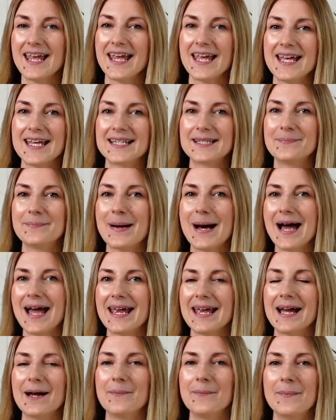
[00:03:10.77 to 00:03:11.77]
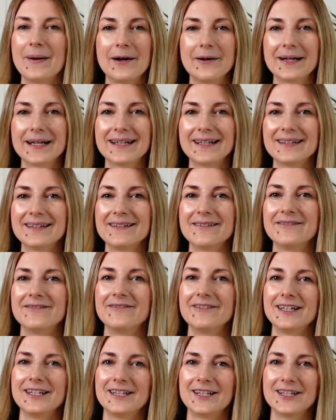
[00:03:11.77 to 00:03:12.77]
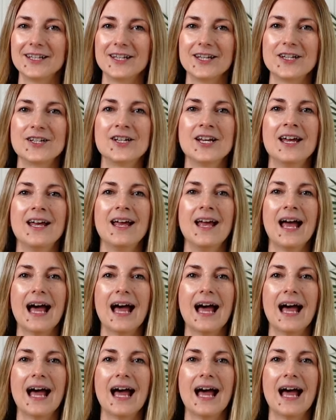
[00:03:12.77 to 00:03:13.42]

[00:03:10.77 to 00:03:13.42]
is by American Vintage.